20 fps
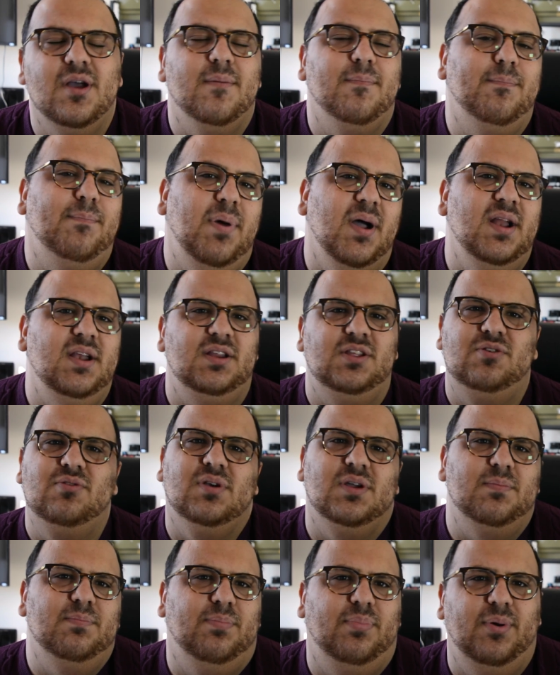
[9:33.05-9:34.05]
But you
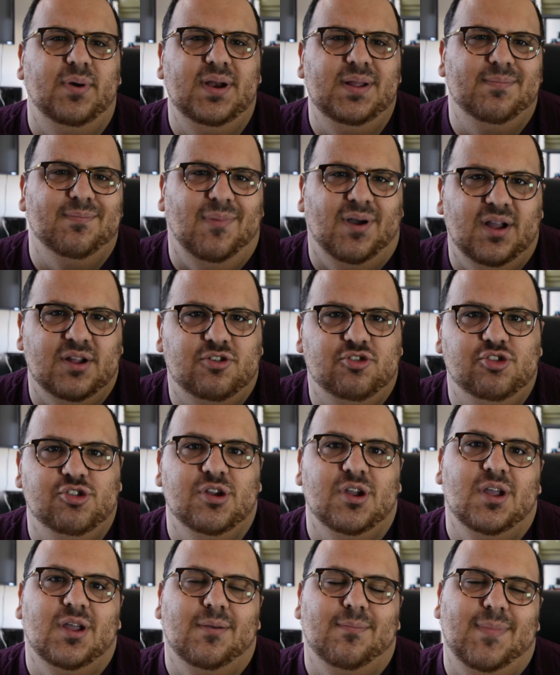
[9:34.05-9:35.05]
can pretty much
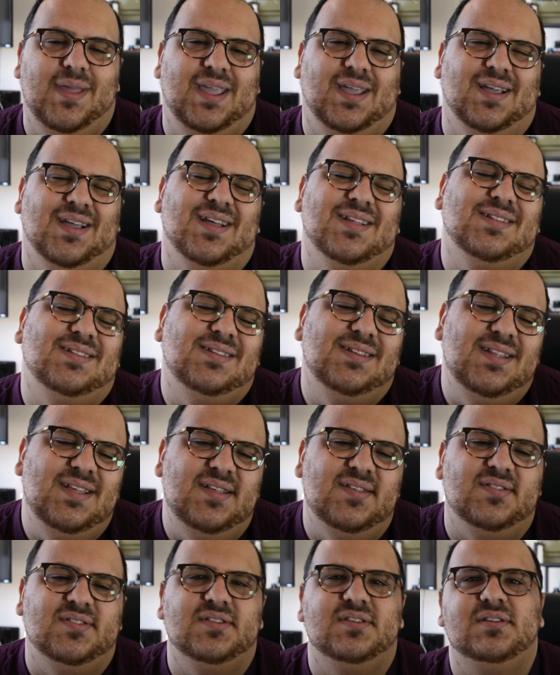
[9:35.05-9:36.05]
make a
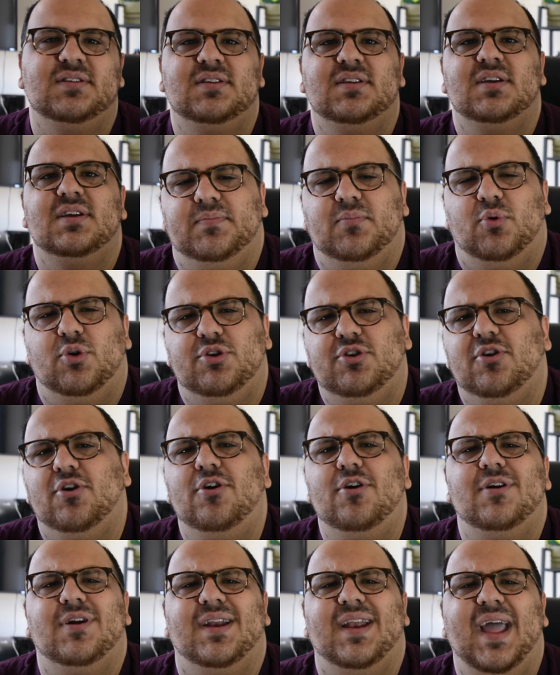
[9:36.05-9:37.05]
decent
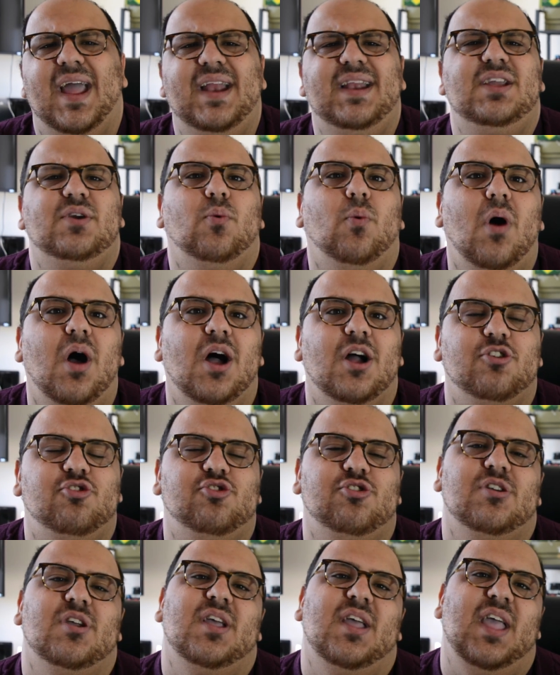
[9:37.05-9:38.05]
return on any
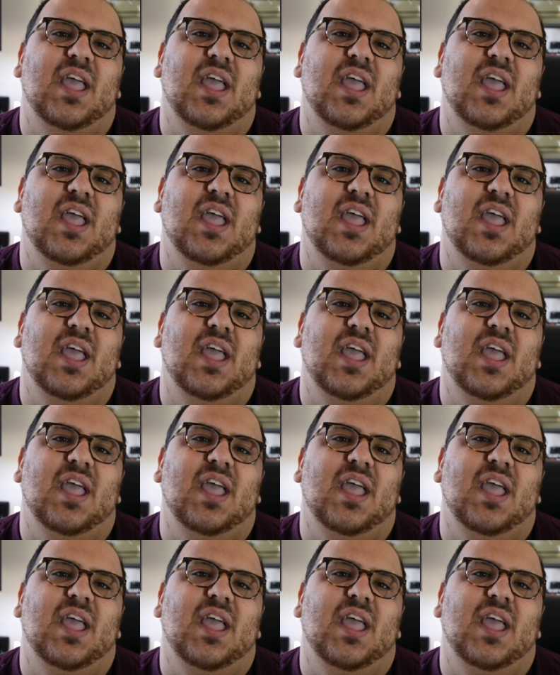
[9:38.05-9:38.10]
watch